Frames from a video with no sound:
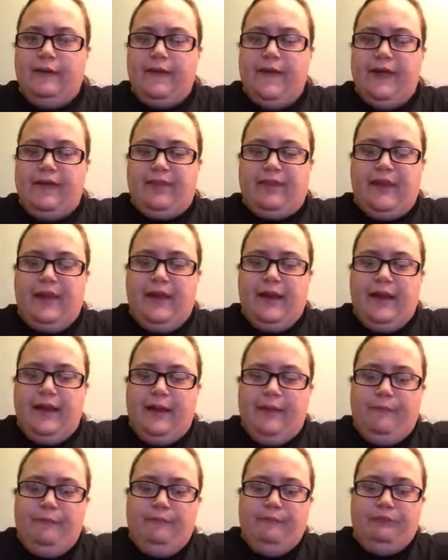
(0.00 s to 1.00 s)
that
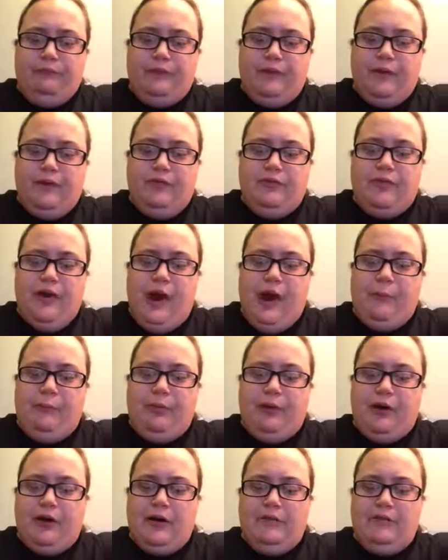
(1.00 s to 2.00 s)
the top
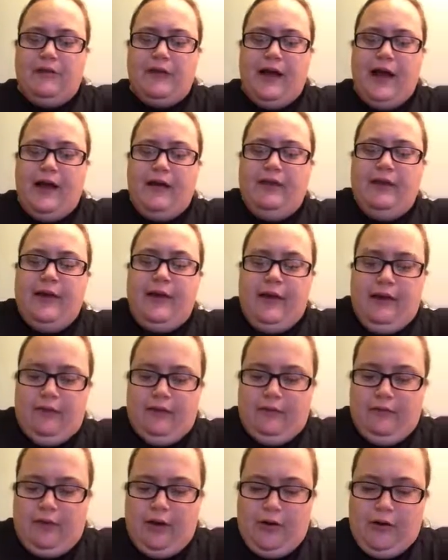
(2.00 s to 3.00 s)
part of the eyelet,
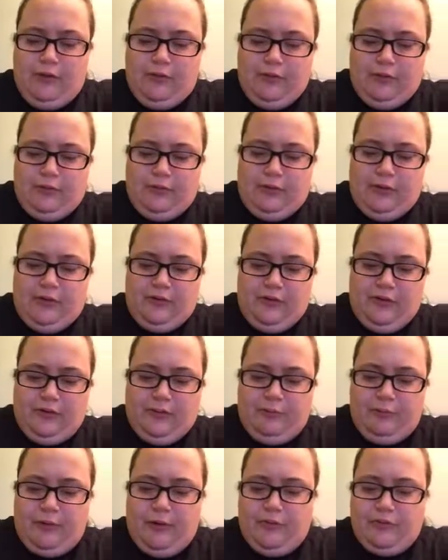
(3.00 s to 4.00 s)
whoa, I
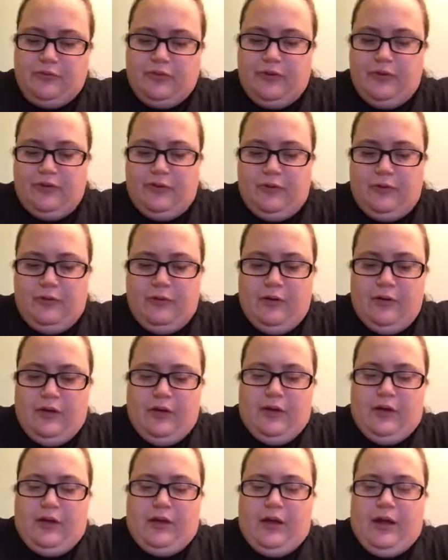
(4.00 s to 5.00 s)
just poked it through.
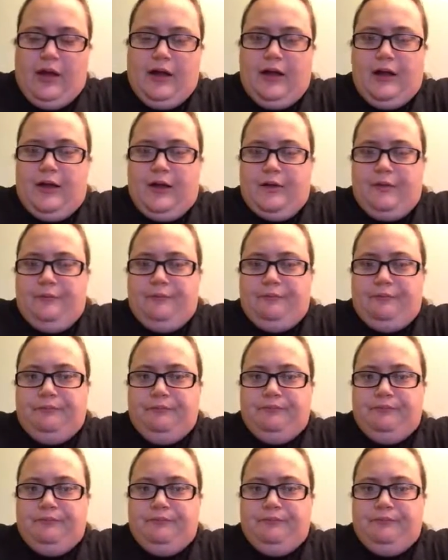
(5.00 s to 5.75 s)
See